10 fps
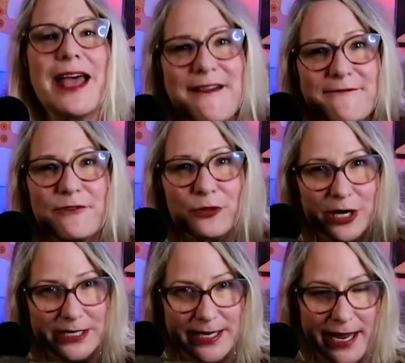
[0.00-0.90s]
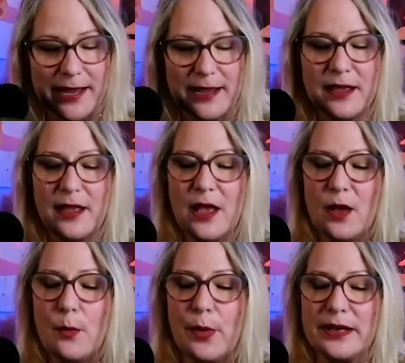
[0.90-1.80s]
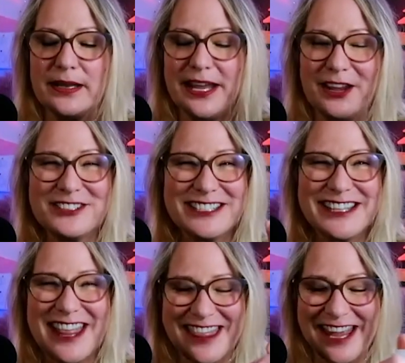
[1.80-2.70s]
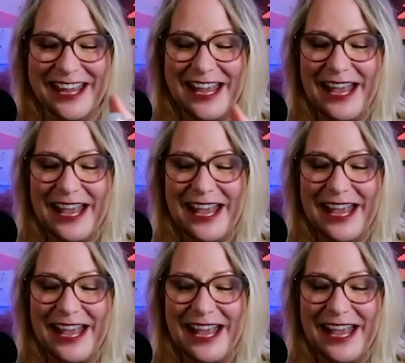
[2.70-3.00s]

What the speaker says: every day. But here's the thing.